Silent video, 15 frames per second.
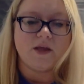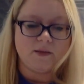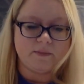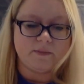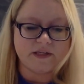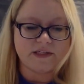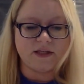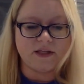
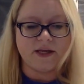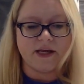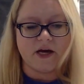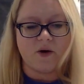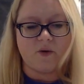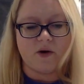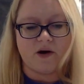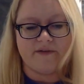Miss
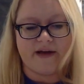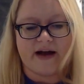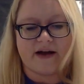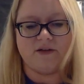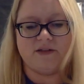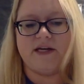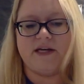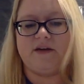DeLeo, our
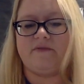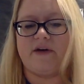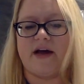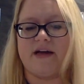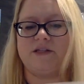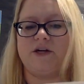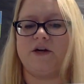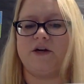faculty
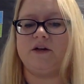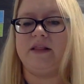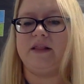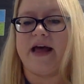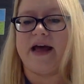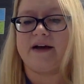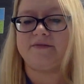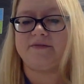advisor,
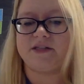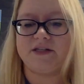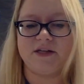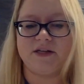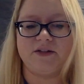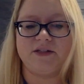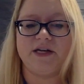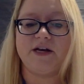laughs
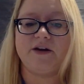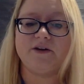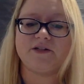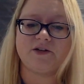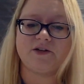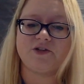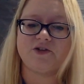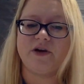until tears
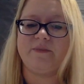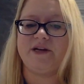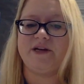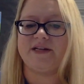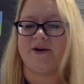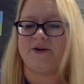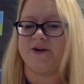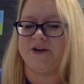are streaming
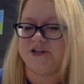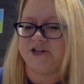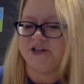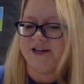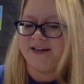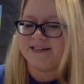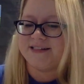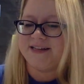down her
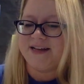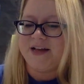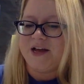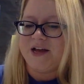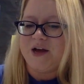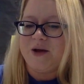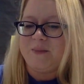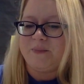cheeks.
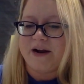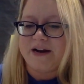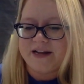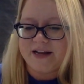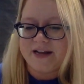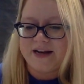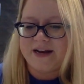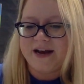
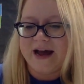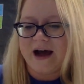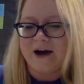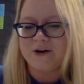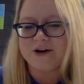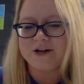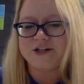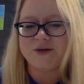Brendan,
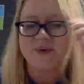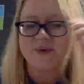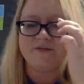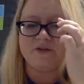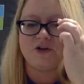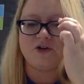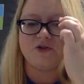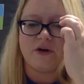how could you
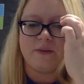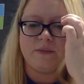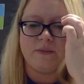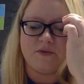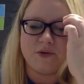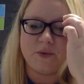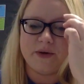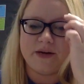even dream
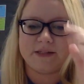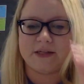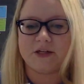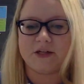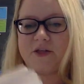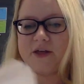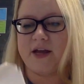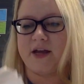of doing such
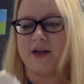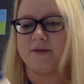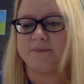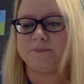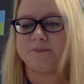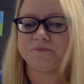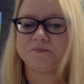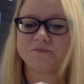a thing?
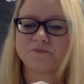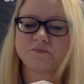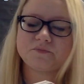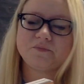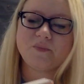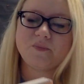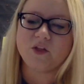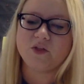
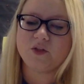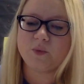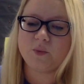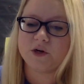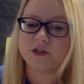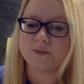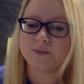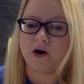The
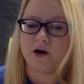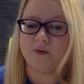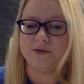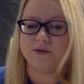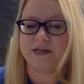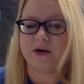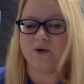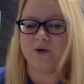worst part
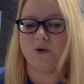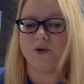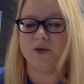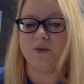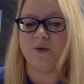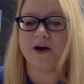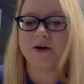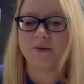was how cold the
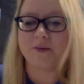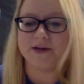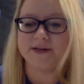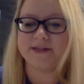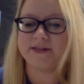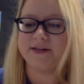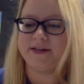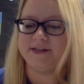water
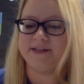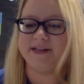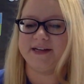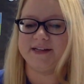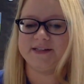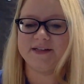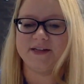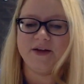was, he
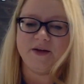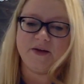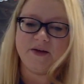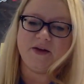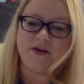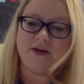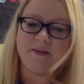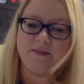says,
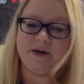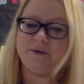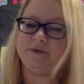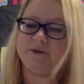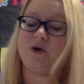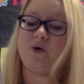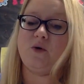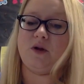but it
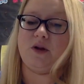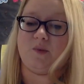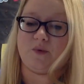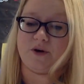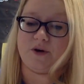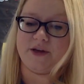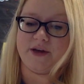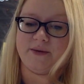was totally
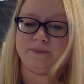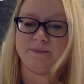worth it.